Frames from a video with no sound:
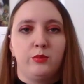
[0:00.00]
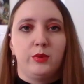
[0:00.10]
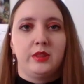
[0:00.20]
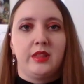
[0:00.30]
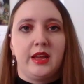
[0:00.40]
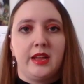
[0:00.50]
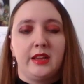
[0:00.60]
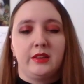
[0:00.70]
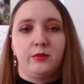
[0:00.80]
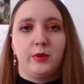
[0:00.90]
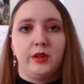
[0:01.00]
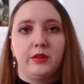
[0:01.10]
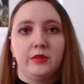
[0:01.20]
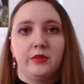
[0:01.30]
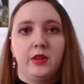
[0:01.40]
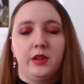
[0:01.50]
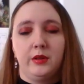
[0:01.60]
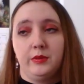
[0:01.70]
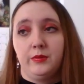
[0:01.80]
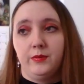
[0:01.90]
with that as well,
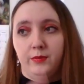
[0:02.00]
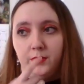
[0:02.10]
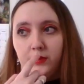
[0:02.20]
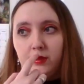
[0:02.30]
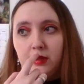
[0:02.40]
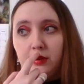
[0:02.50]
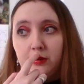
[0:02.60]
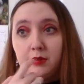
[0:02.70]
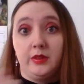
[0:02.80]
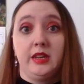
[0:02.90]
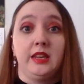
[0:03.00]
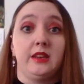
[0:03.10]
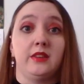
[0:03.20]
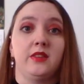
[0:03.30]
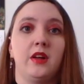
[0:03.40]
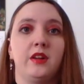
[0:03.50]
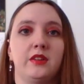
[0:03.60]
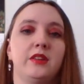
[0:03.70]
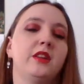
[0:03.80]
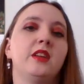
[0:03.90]
of, singing the song.
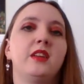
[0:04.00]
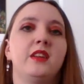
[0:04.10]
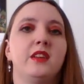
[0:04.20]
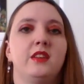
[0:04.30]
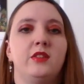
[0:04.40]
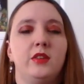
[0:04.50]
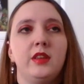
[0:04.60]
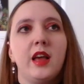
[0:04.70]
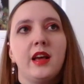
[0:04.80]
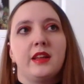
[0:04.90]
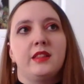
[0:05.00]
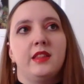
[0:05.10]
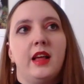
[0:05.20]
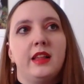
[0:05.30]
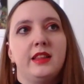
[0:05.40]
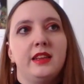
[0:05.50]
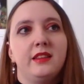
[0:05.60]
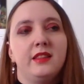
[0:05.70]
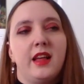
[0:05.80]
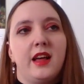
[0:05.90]
So yeah, I think
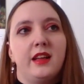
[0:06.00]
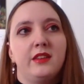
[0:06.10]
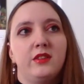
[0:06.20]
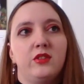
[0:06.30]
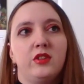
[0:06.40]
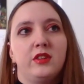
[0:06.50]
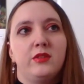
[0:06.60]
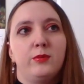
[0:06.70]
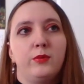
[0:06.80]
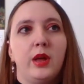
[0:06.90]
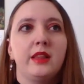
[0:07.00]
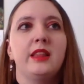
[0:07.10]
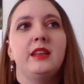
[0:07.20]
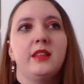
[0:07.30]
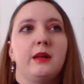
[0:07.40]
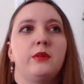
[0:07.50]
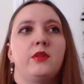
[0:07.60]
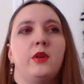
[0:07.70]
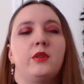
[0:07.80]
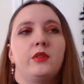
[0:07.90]
that was
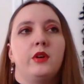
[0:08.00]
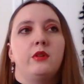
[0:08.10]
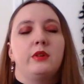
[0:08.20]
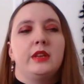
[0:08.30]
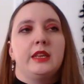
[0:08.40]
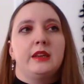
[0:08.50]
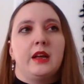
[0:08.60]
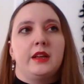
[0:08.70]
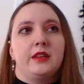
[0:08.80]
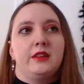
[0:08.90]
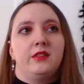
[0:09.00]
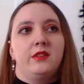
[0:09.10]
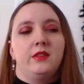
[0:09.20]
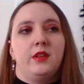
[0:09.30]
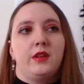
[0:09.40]
also a really nice